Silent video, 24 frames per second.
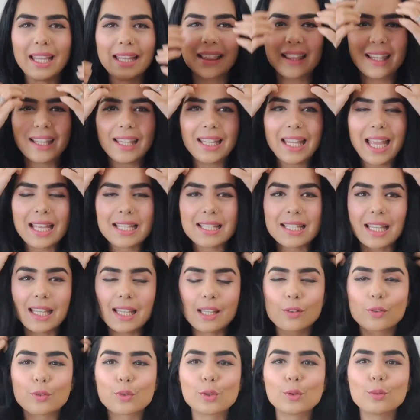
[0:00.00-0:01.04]
I think as
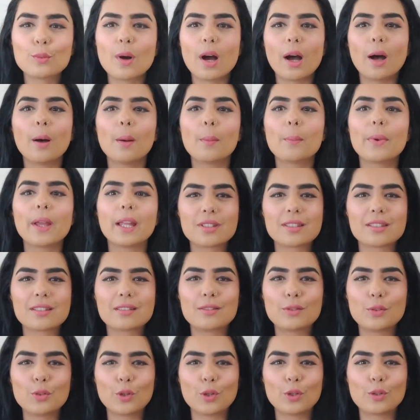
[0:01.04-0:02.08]
I grew up, just
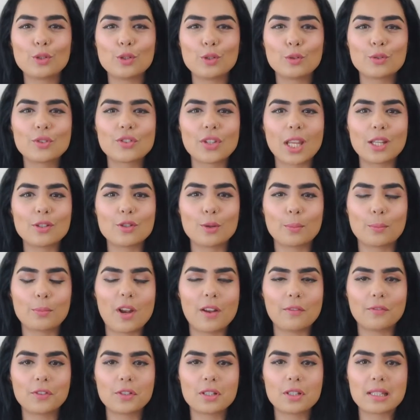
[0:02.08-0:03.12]
you change your
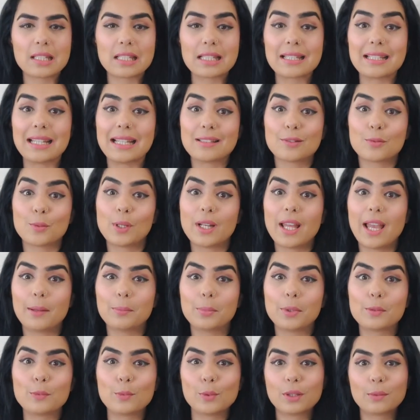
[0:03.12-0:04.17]
preferences. That's what
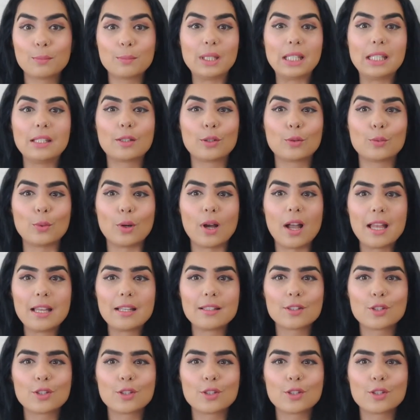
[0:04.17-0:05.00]
happened with me too.